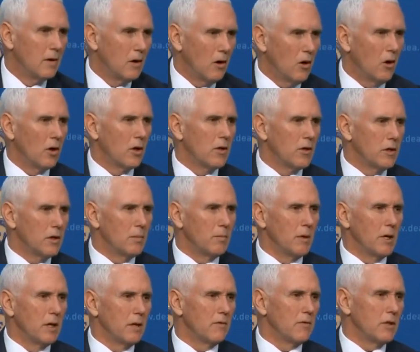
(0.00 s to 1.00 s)
All of the
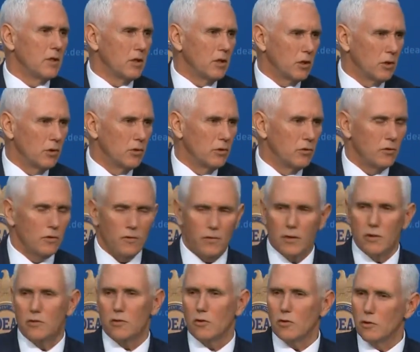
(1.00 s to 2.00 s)
above includes a
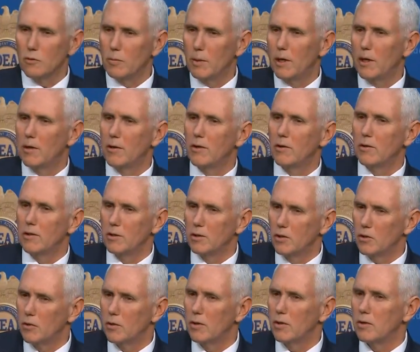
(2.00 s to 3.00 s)
physical barrier in the
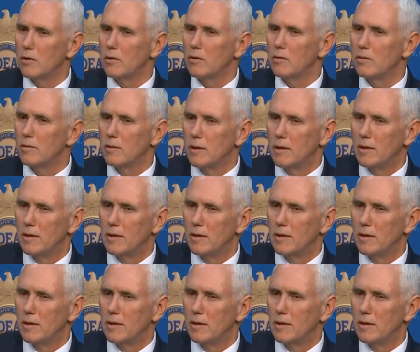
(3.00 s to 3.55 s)
critical,